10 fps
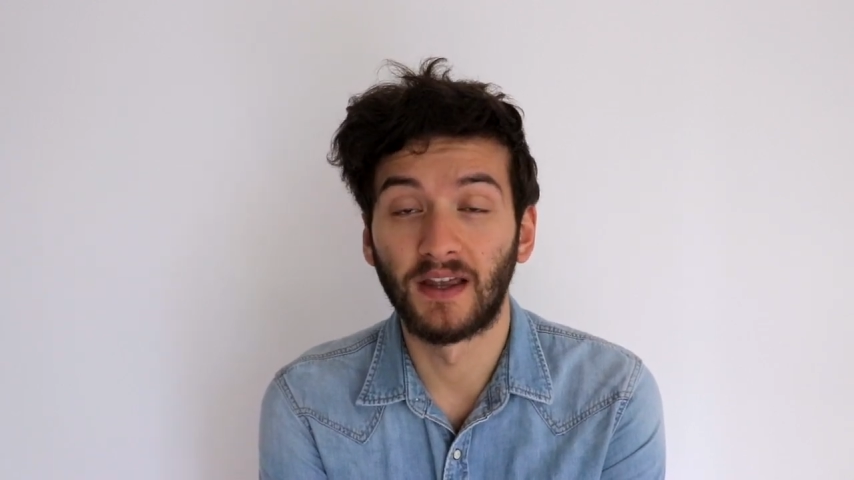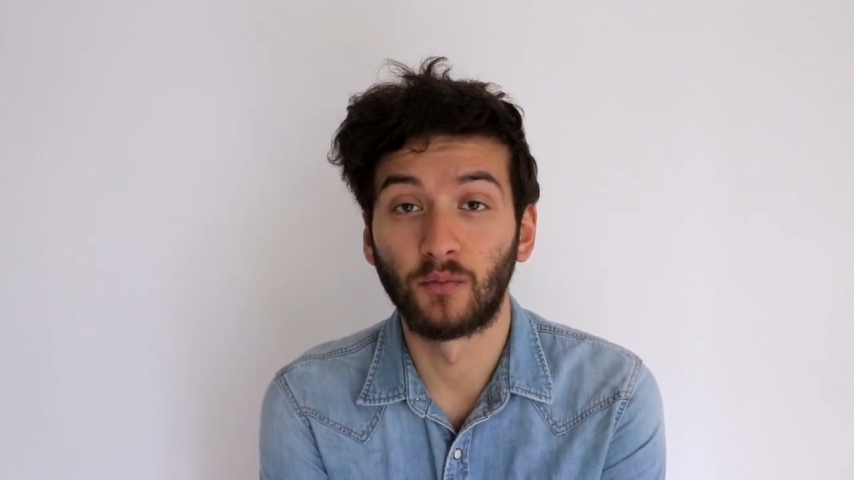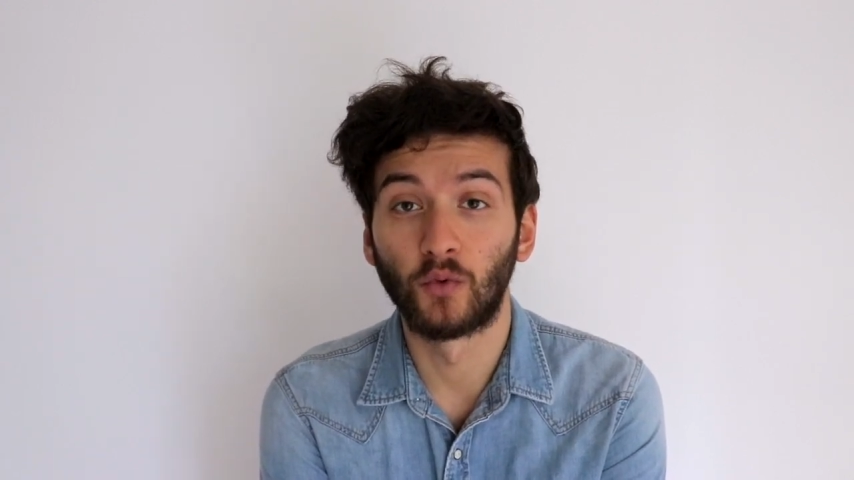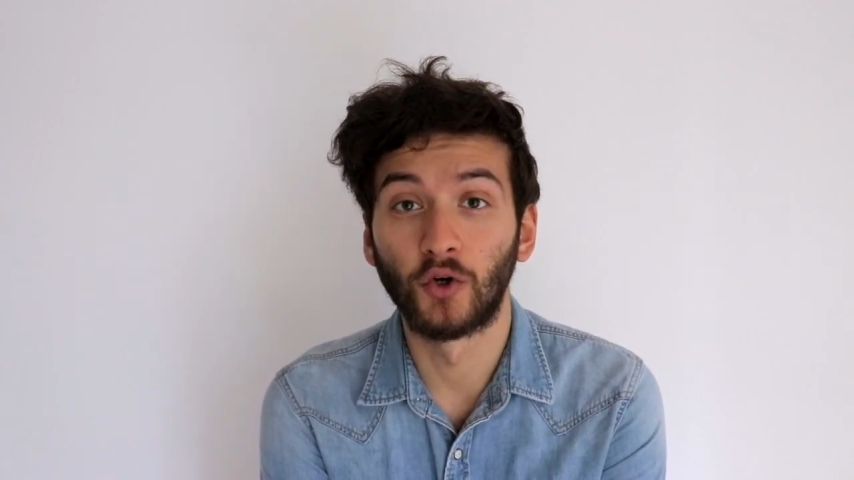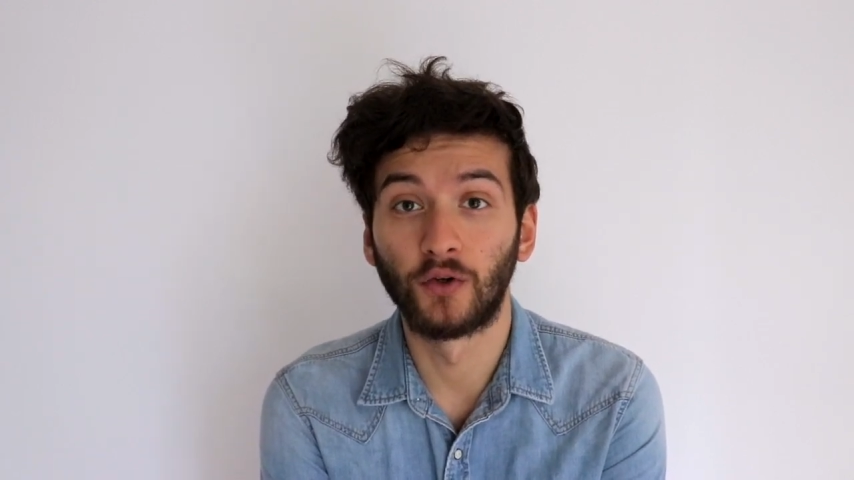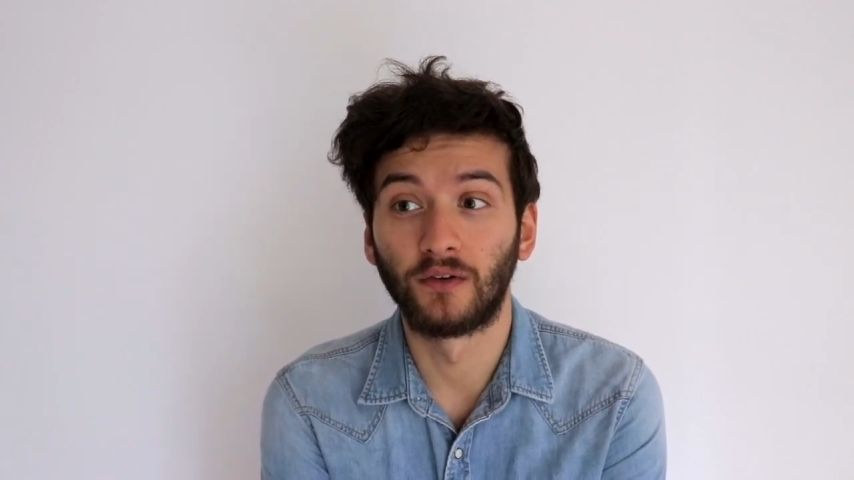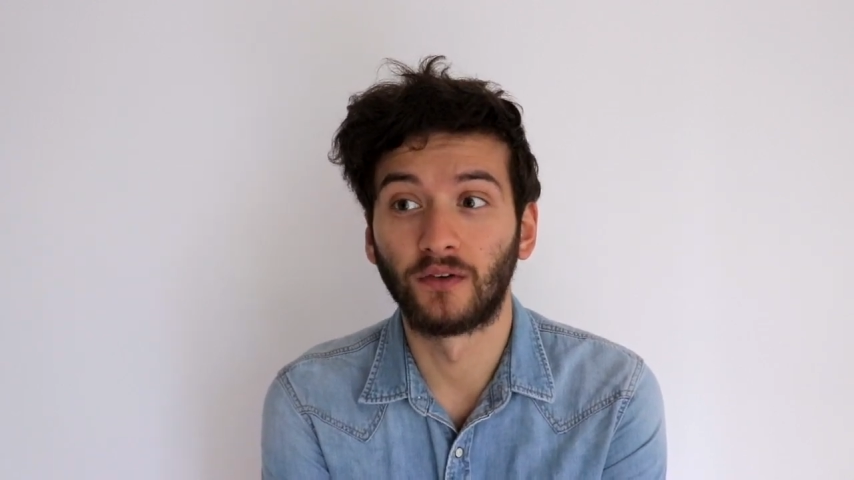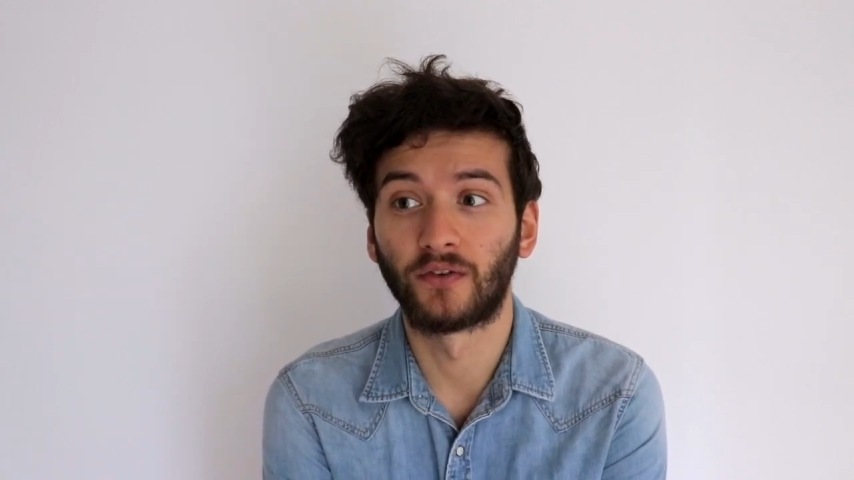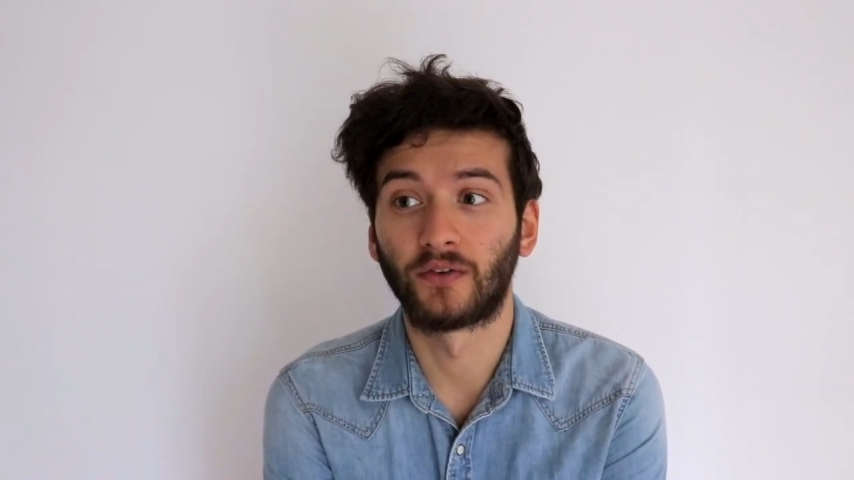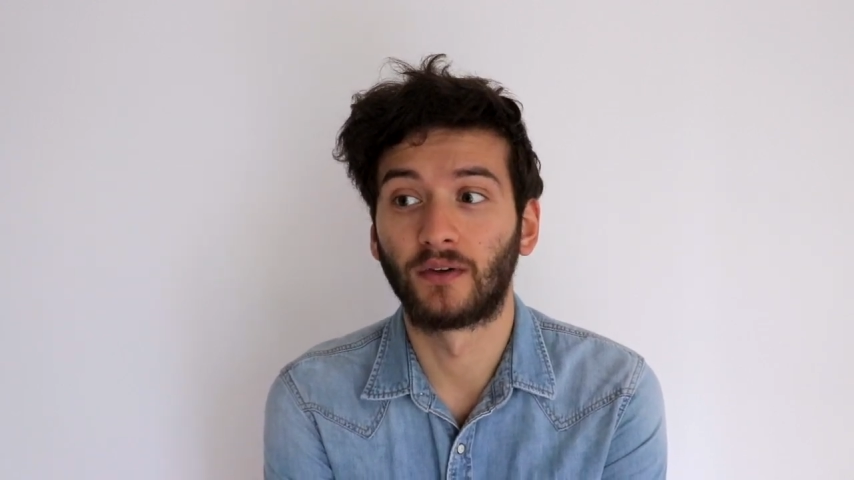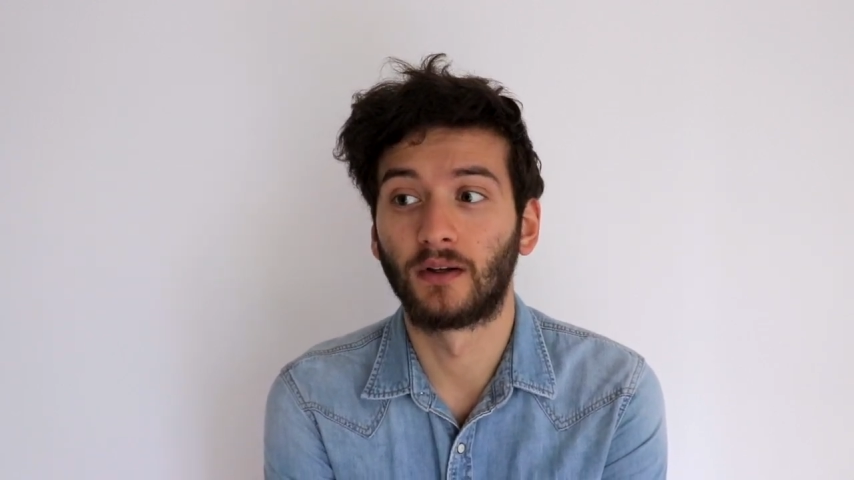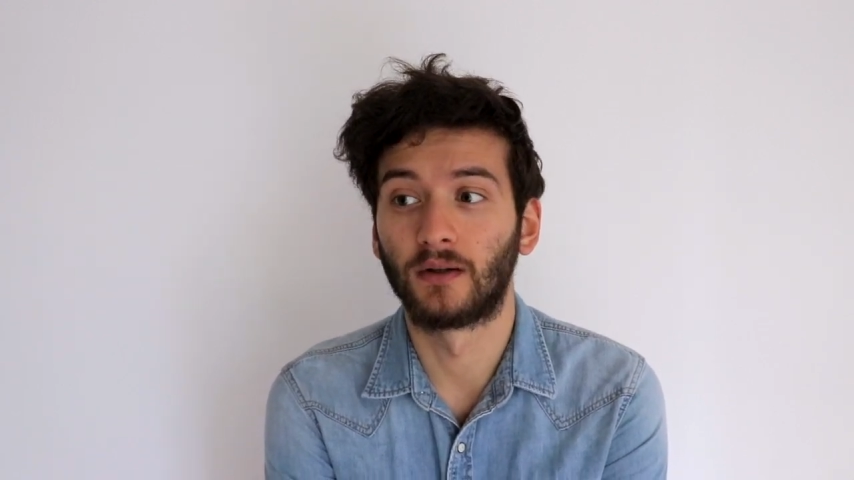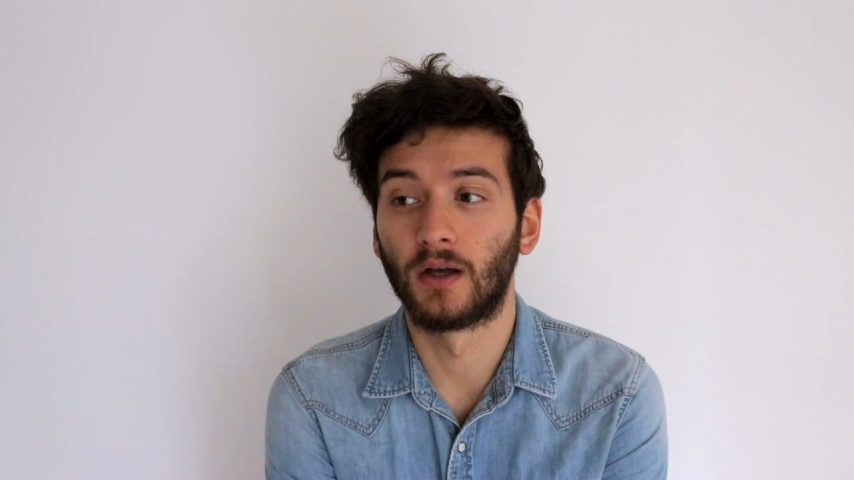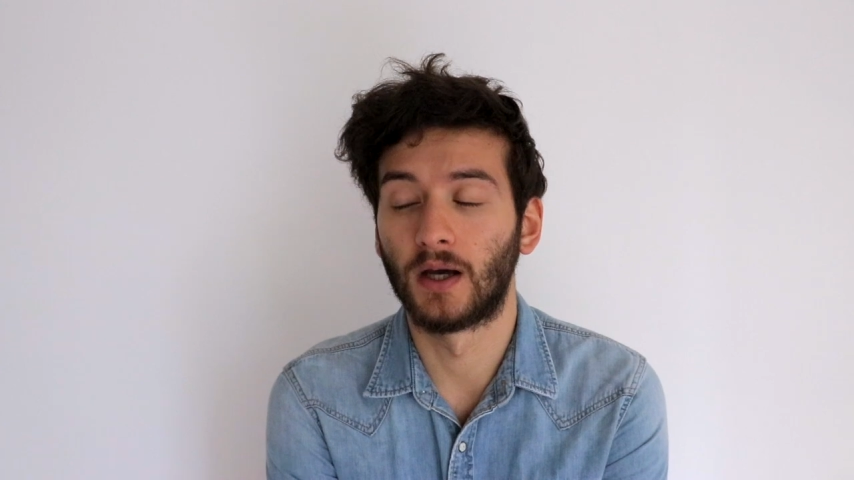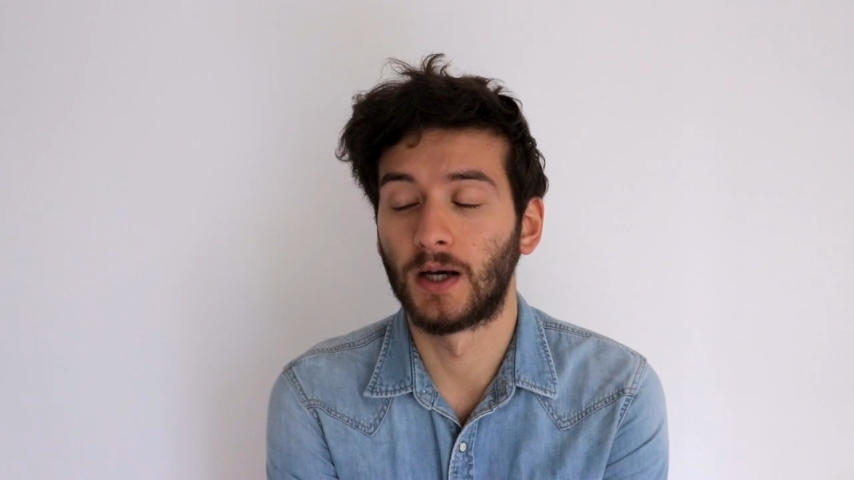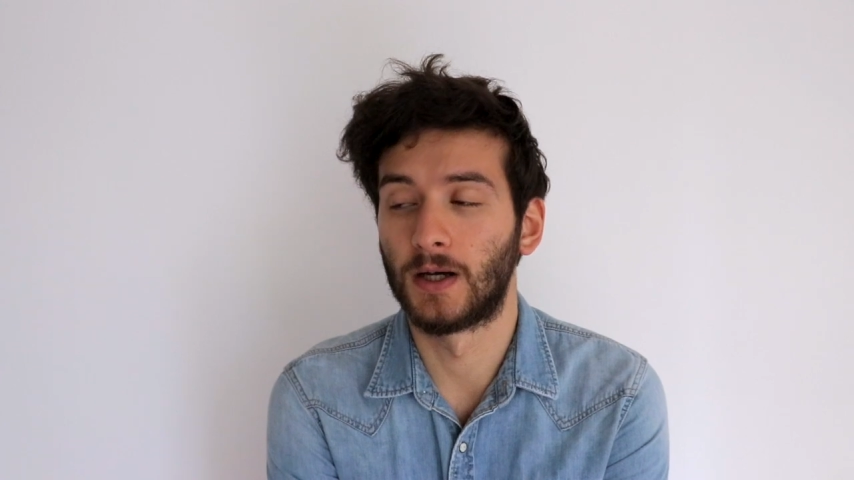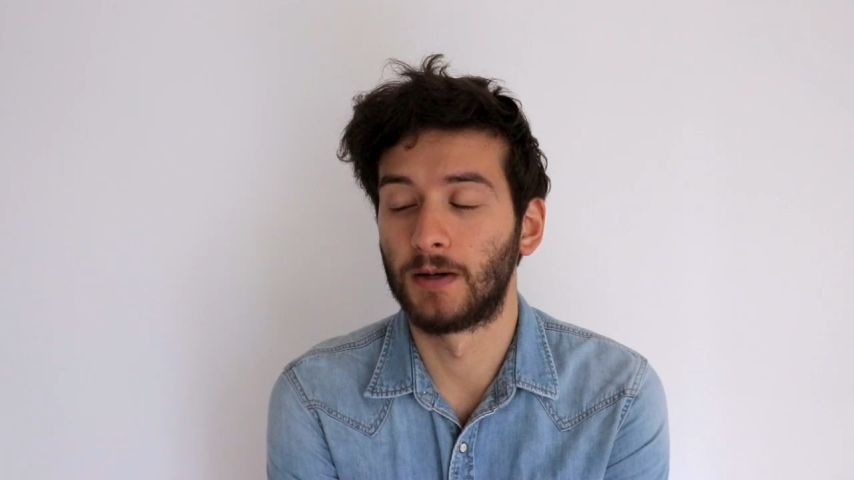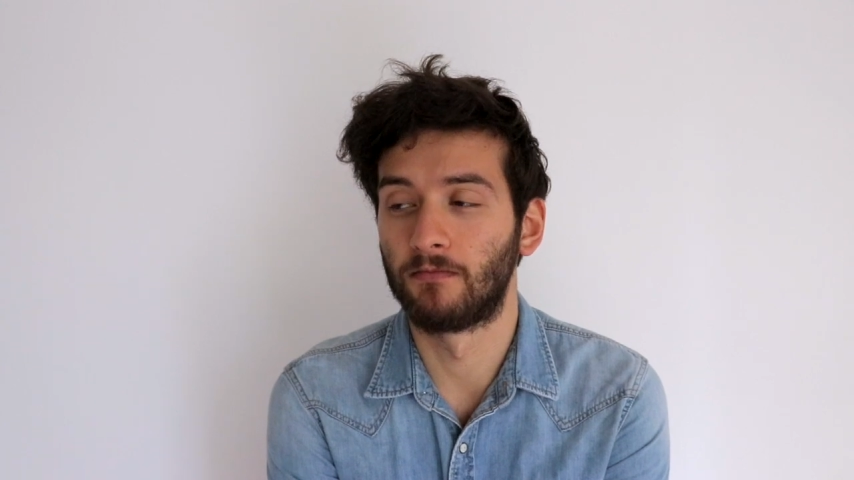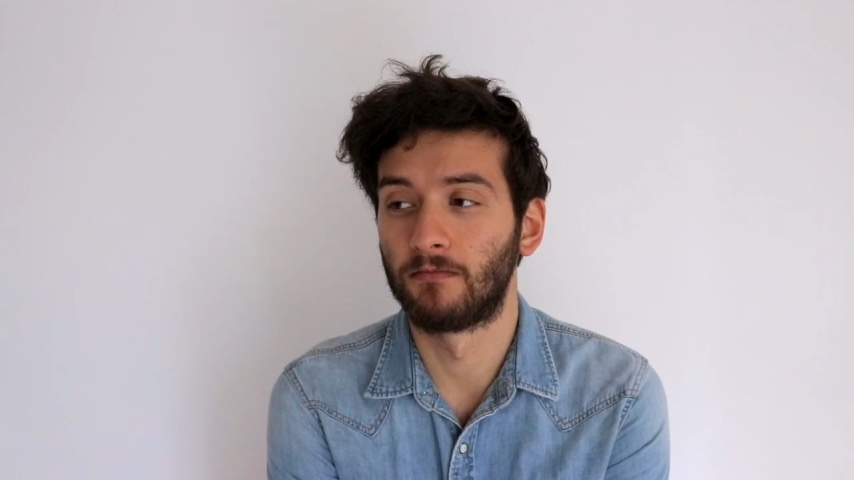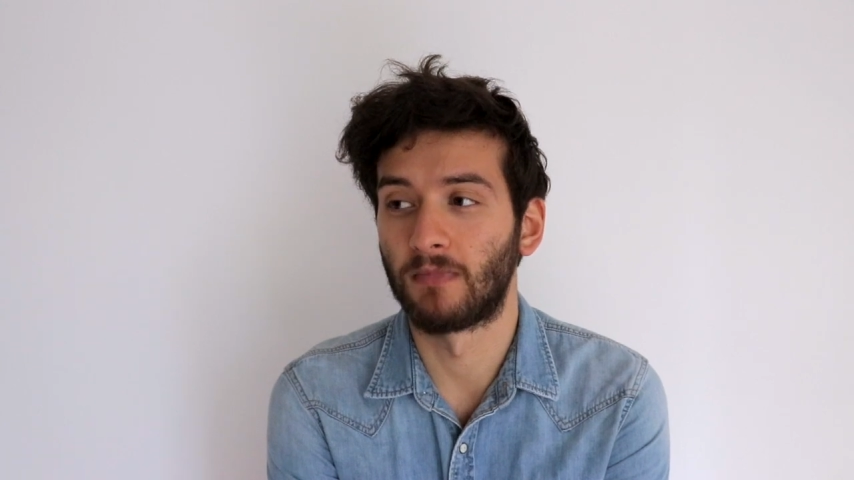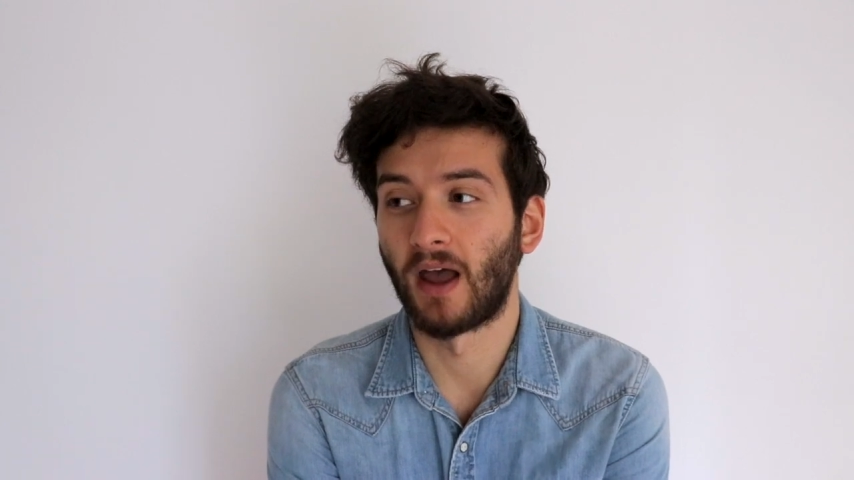they weren't um,